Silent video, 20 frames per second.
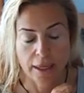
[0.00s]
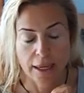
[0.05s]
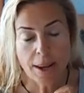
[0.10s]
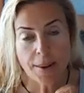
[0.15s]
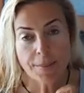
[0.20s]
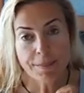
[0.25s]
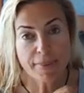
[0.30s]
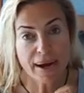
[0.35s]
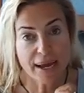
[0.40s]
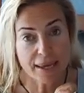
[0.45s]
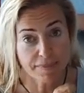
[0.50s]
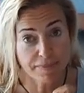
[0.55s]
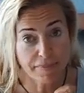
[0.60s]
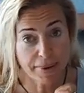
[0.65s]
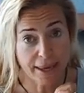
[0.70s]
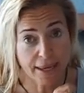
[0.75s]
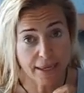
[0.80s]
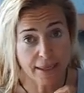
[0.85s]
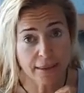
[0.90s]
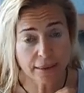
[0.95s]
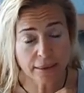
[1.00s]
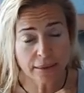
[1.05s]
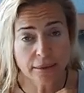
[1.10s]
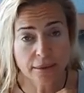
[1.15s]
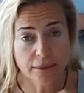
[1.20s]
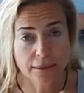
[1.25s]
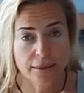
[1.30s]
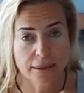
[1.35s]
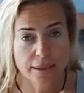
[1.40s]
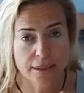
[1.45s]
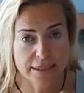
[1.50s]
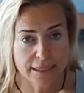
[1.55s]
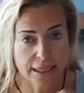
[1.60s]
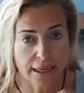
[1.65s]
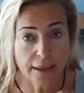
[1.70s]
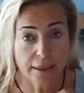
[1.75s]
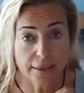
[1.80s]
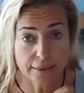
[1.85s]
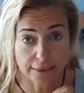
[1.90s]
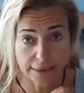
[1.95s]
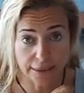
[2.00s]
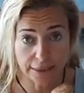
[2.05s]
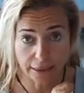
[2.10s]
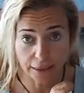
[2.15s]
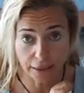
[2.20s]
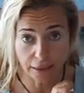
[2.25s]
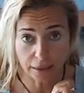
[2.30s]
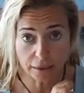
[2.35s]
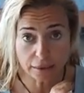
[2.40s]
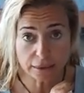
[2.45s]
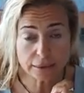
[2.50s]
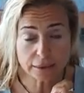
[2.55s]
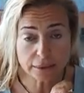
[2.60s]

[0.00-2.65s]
my pain is hurting a lot,